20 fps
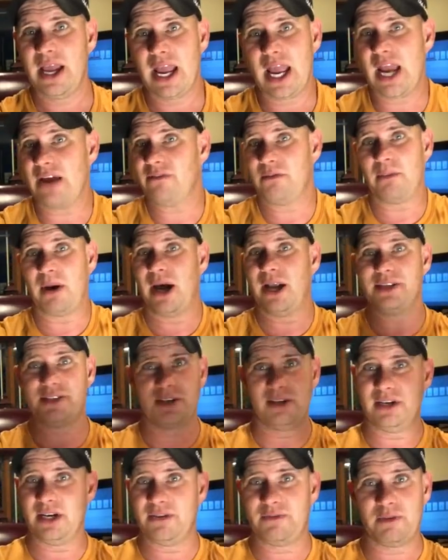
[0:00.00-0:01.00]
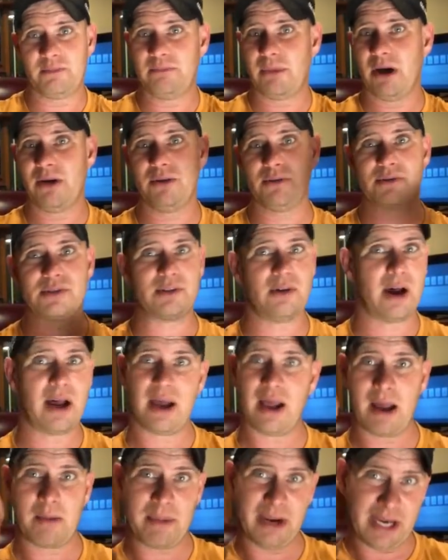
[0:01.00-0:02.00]
Everybody's in a different boat. So,
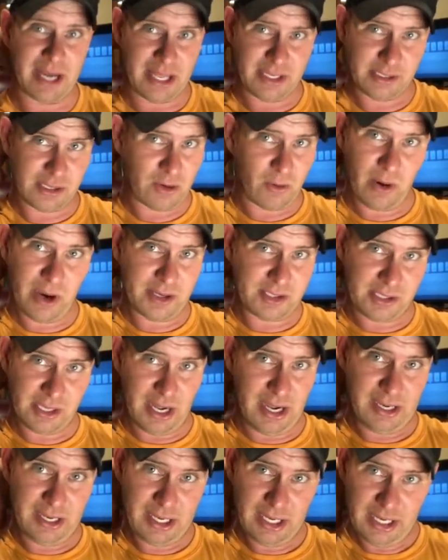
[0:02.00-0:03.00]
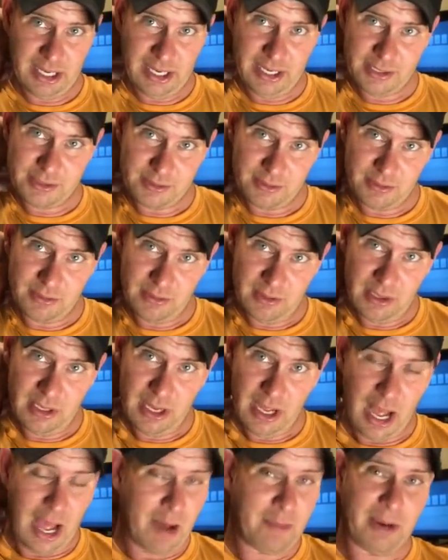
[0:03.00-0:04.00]
I mean, that's a question I can't answer.
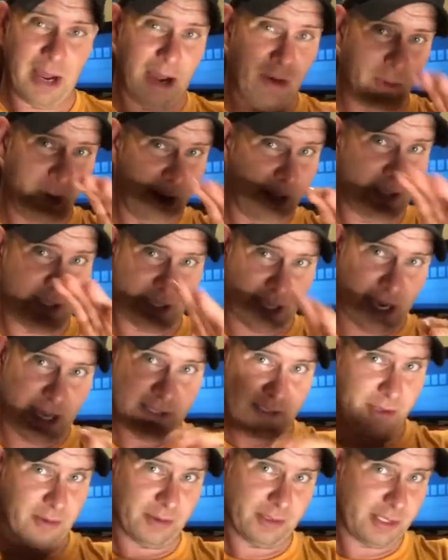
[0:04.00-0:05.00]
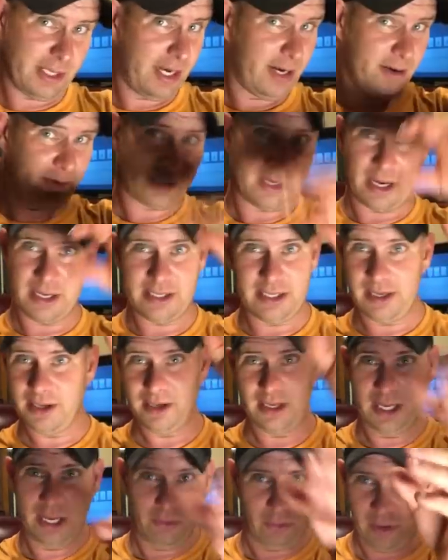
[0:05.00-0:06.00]
I'm not one of these guys that's going to sit here and try to tell
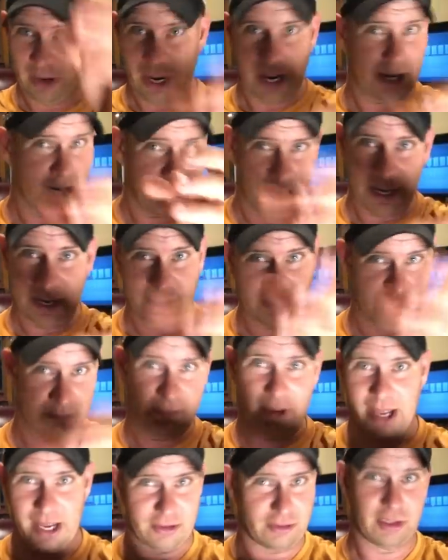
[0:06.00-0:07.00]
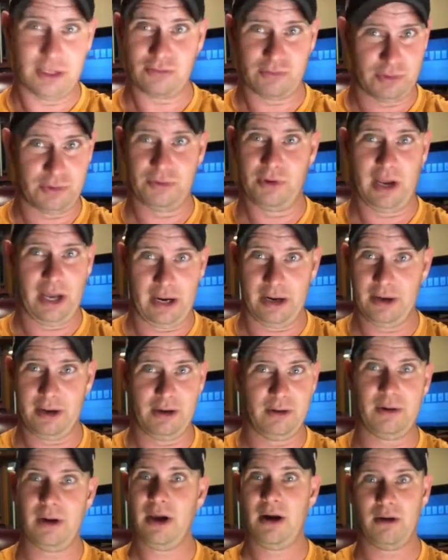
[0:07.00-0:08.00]
you, get what I got, it's the best, that's what you got to
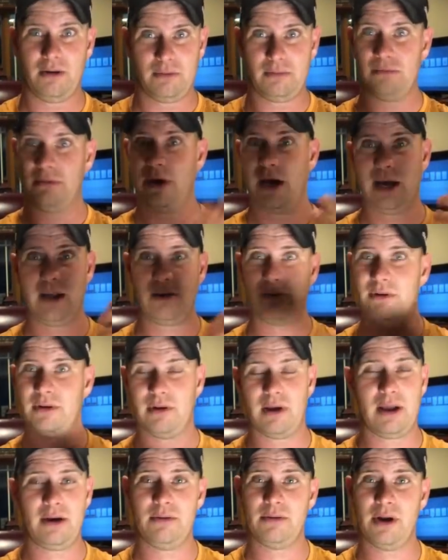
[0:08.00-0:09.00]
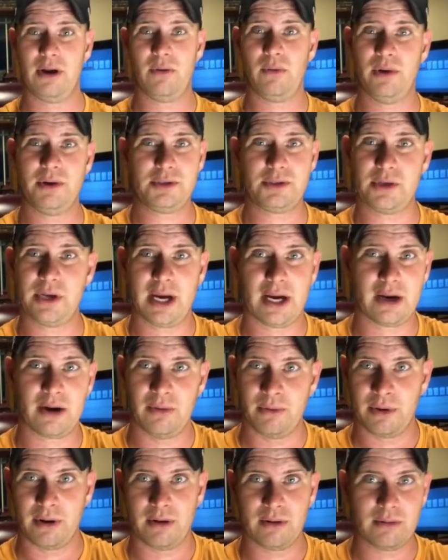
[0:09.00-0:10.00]
do. No, I don't know what you got
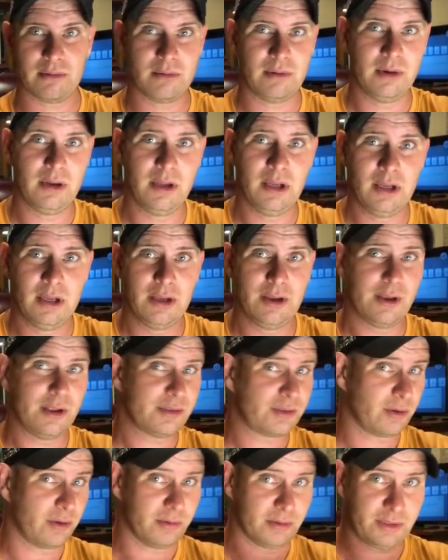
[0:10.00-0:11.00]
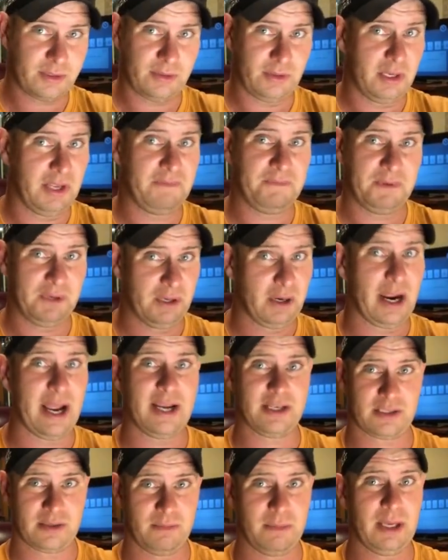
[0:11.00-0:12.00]
going on. So if you're
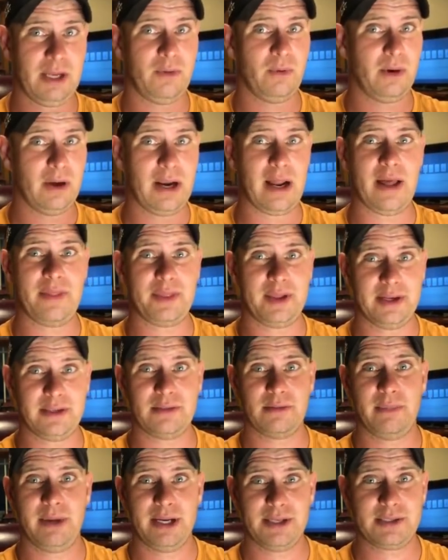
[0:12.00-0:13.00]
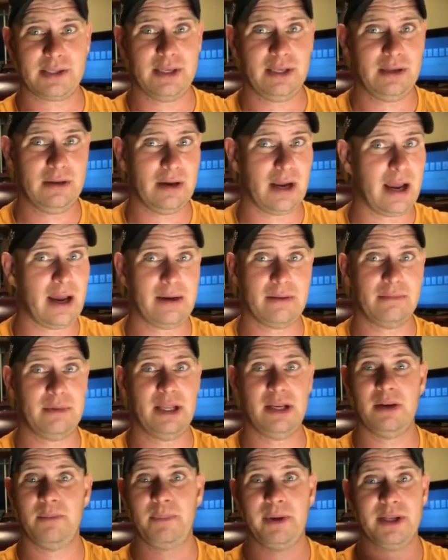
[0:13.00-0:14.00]
asking me what I think's the best skidder,
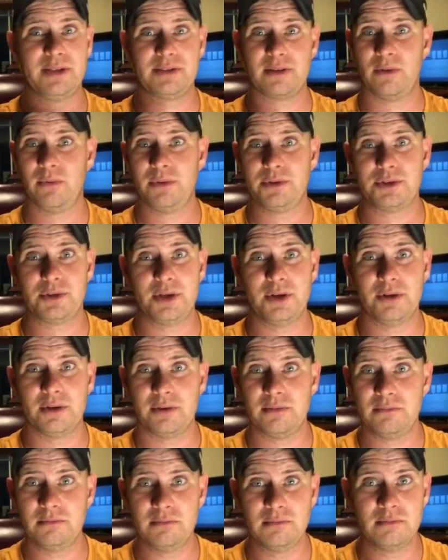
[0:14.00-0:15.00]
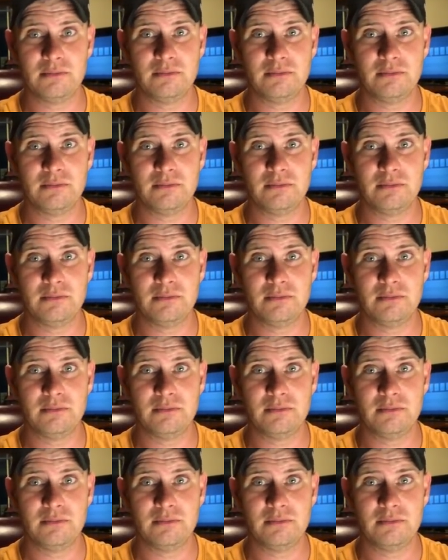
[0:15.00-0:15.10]
it depends on what you're doing.